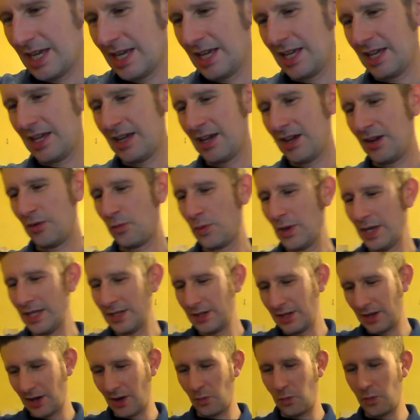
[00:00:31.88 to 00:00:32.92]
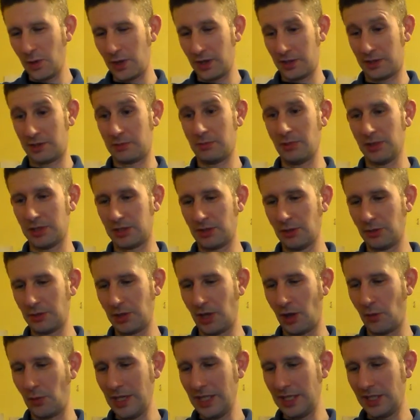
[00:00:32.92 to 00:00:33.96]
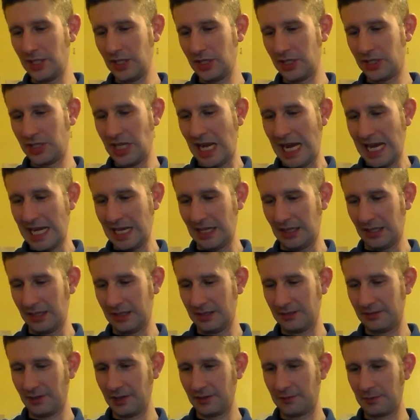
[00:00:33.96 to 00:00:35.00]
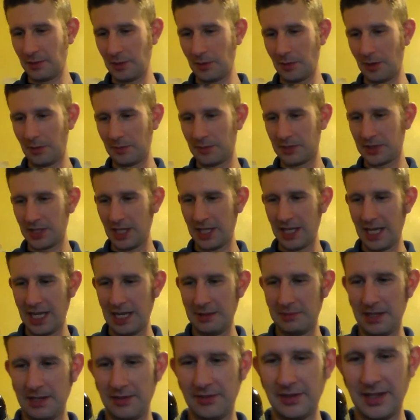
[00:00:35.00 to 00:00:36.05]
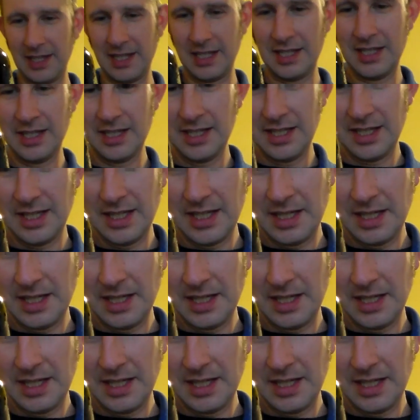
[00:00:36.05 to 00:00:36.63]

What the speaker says: their called A Winter's Tale, 5.1% ABV,